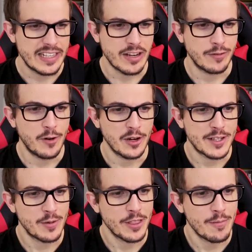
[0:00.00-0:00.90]
S R four
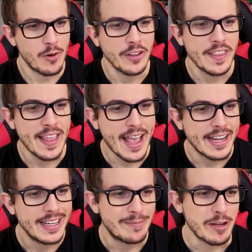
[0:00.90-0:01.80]
is worth more than
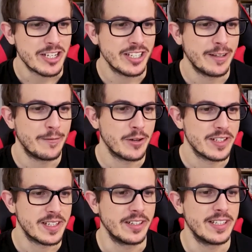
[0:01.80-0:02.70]
that, especially for a
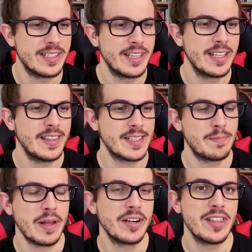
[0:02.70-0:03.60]
series that's
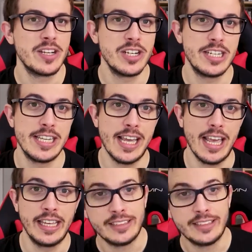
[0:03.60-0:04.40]
better than G T A.